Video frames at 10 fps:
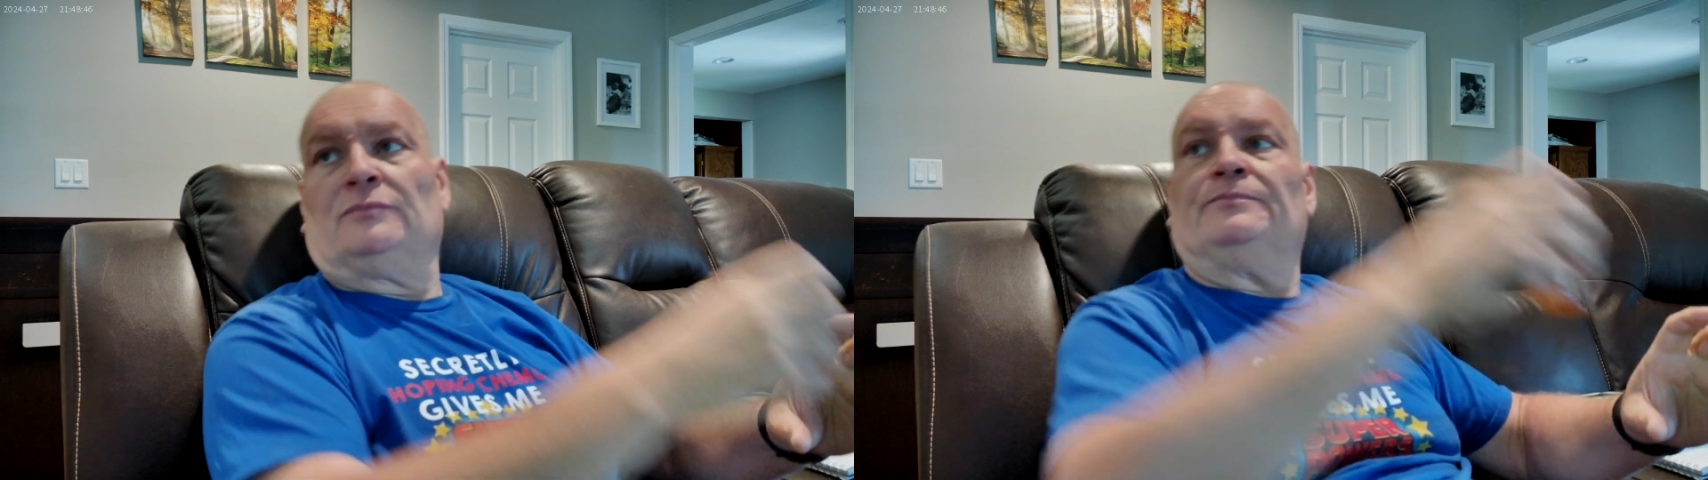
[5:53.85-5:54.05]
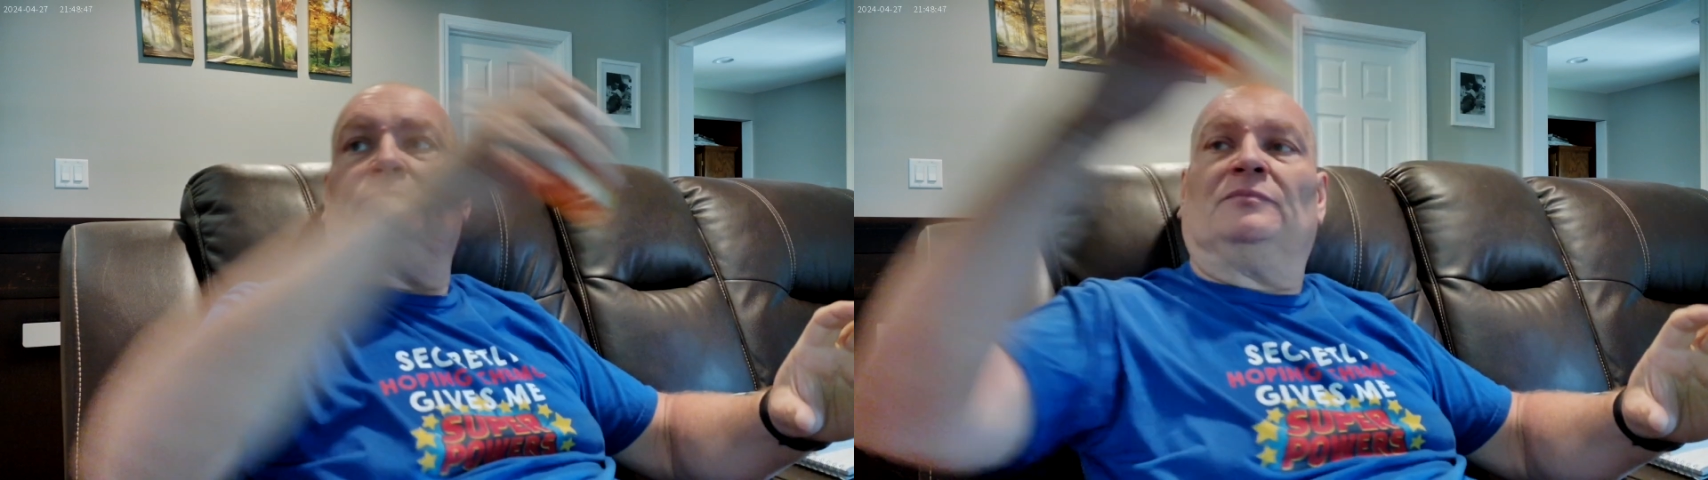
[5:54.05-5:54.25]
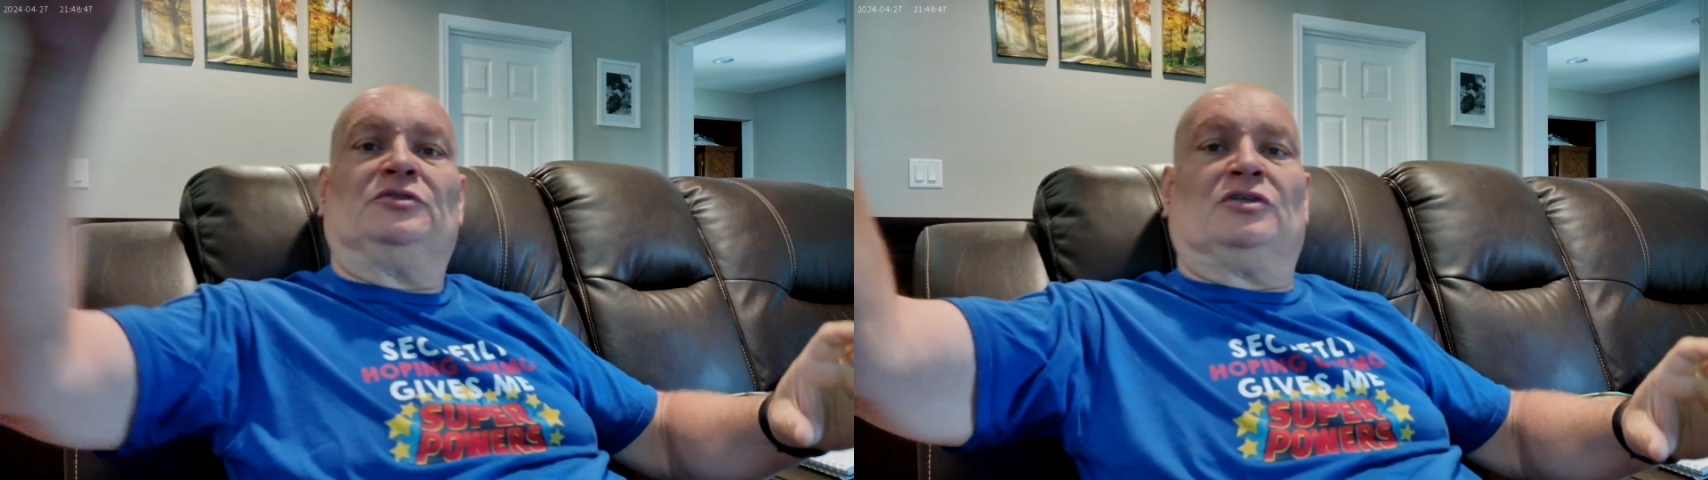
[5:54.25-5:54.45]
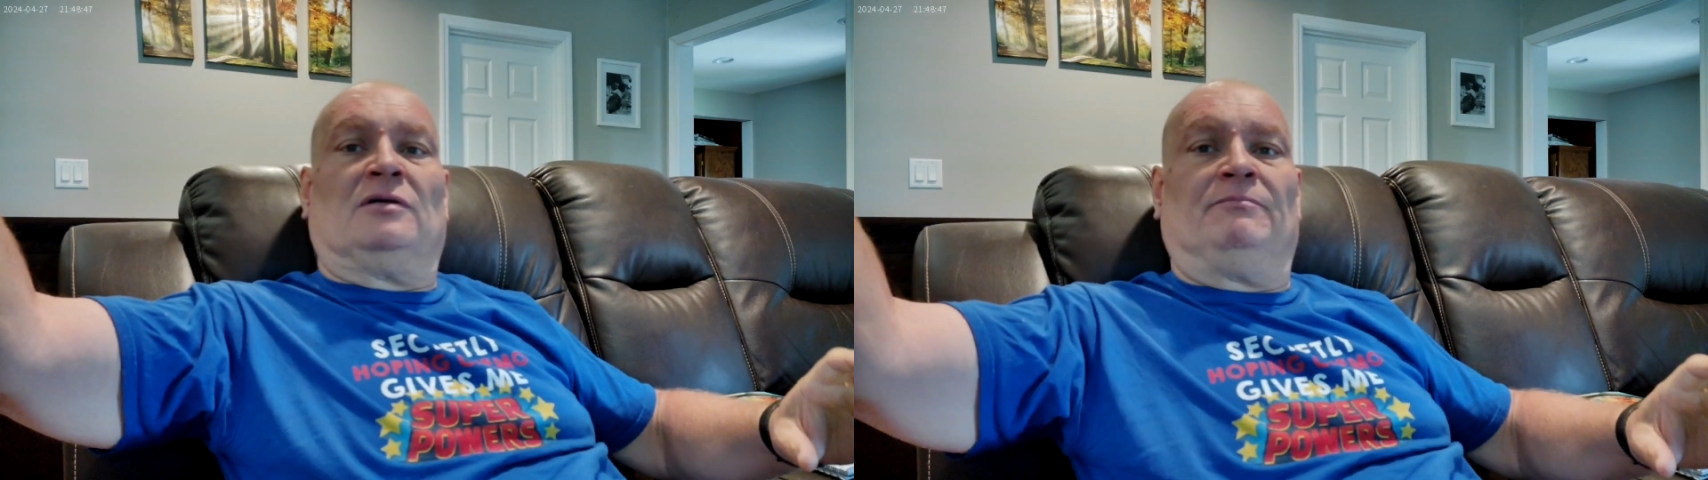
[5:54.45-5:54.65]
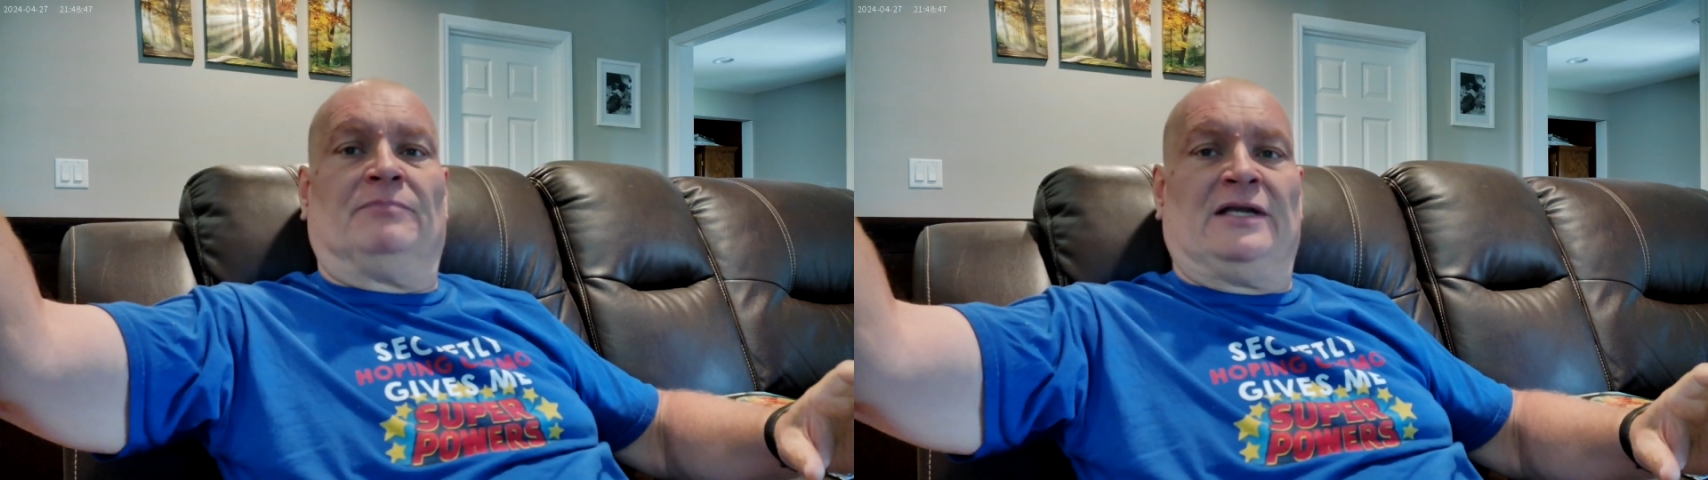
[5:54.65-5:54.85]
I'm
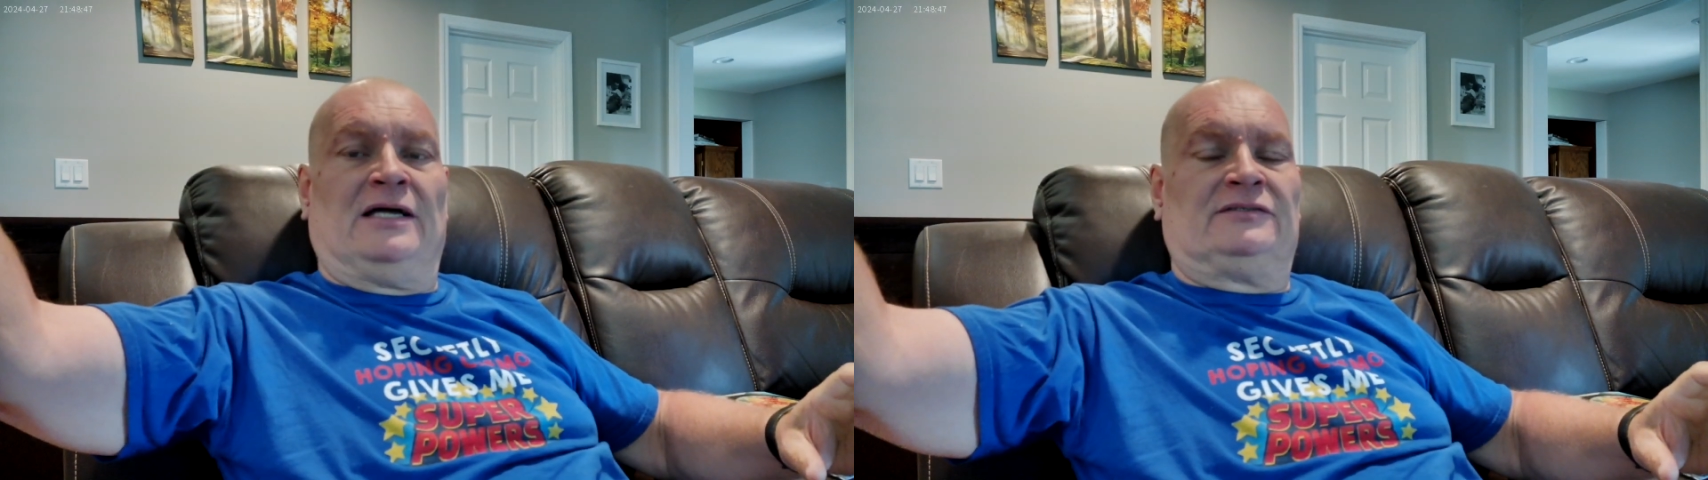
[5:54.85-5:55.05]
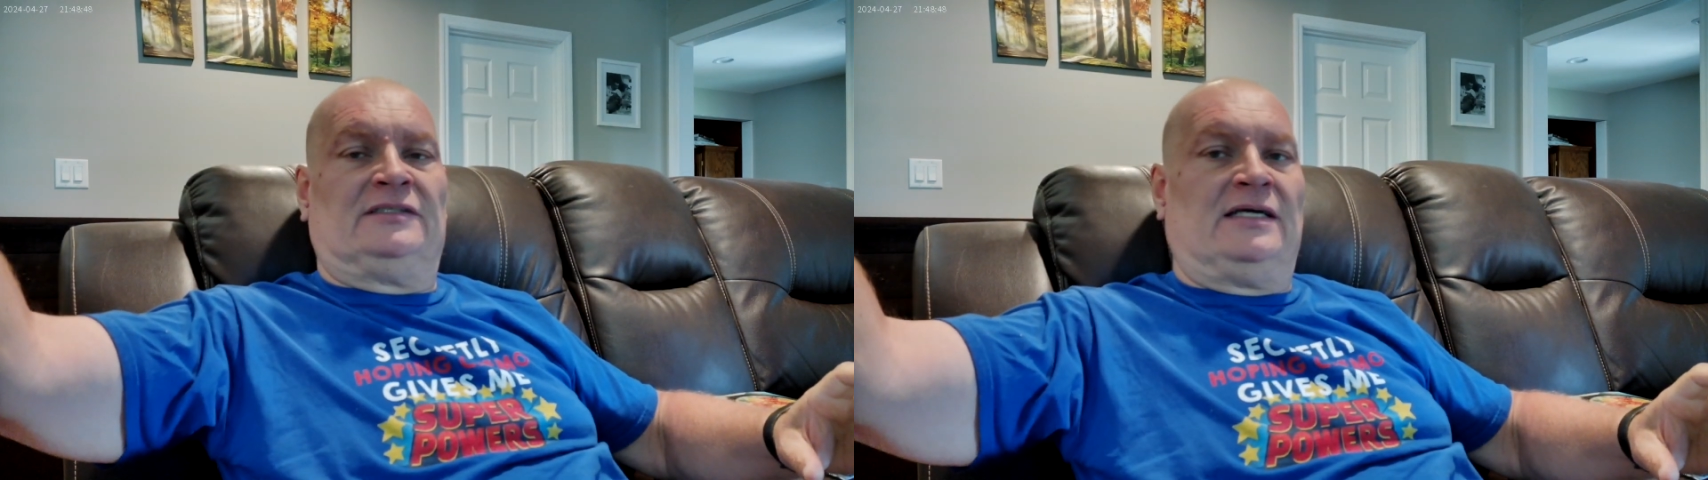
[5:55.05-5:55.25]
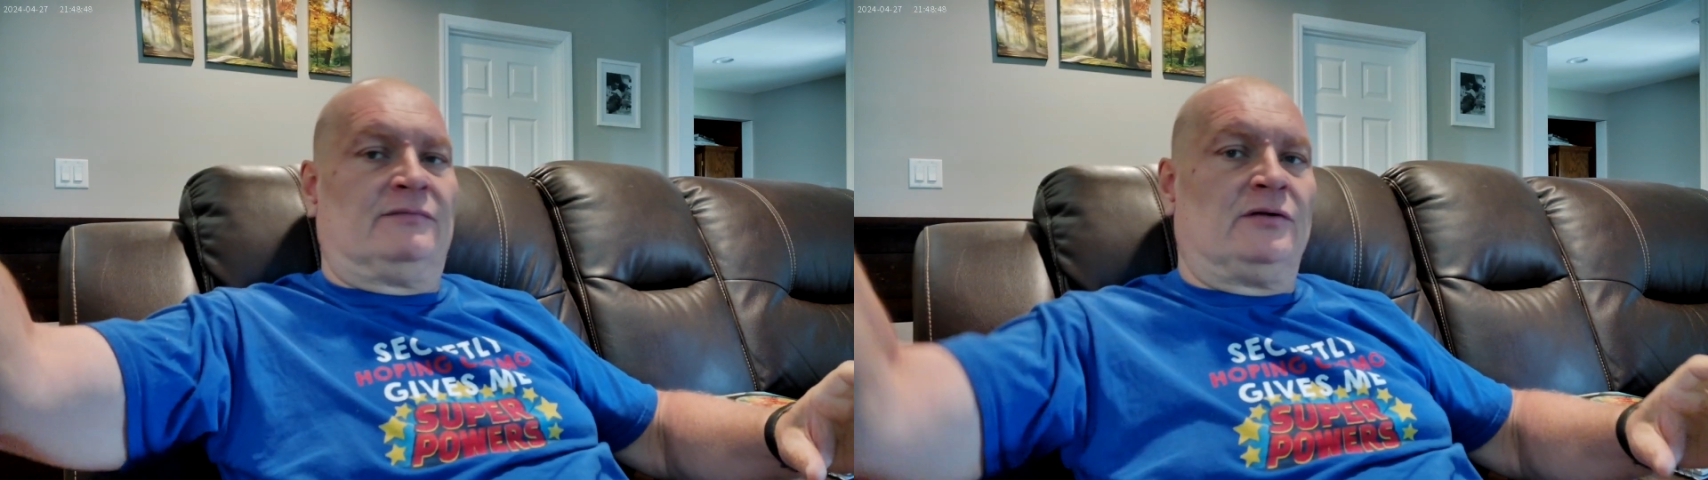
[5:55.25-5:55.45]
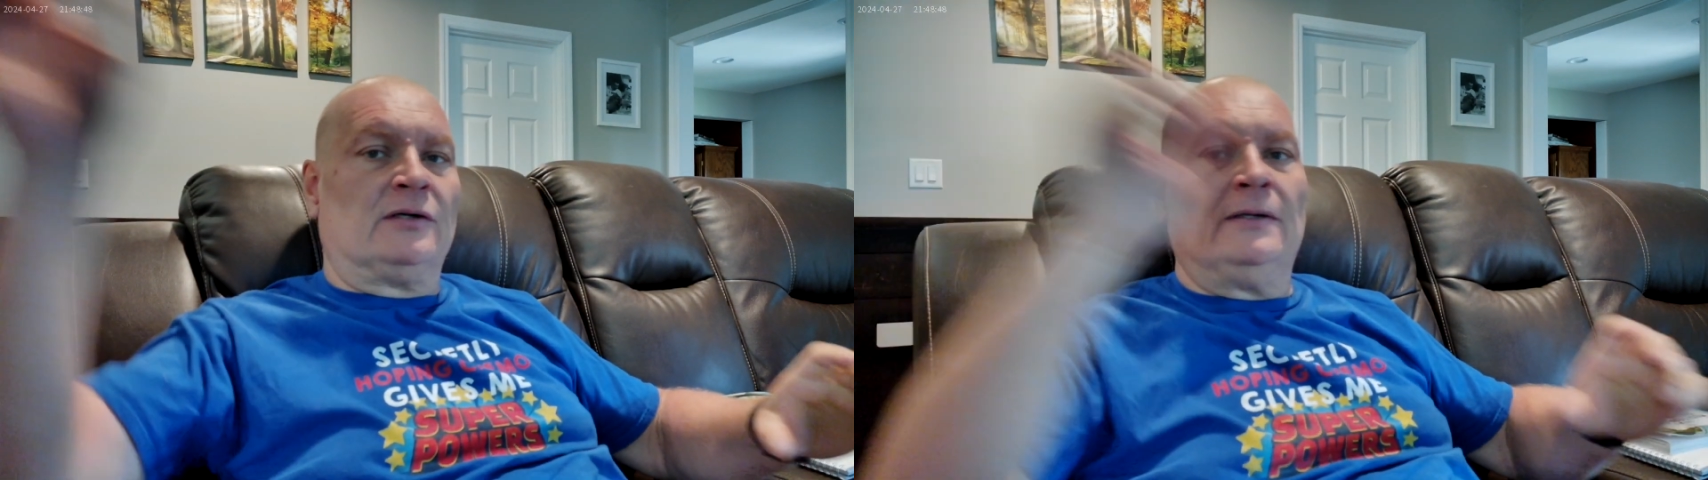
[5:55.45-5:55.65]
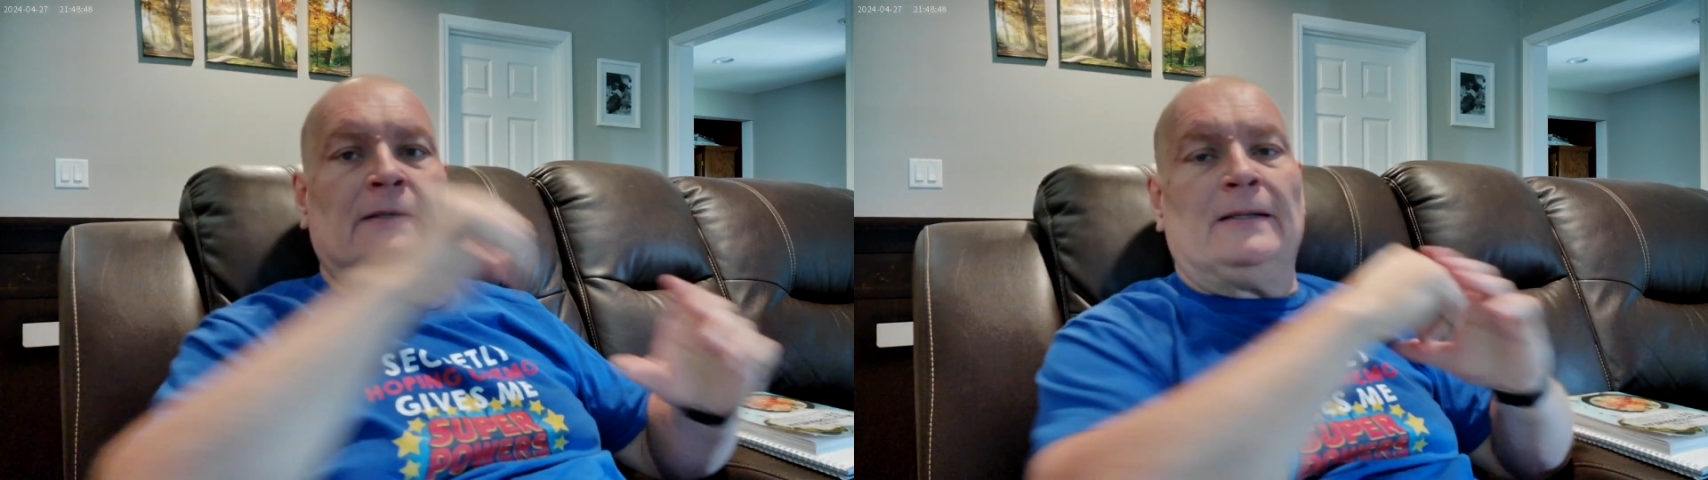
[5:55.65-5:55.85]
sure I'm pronouncing that wrong.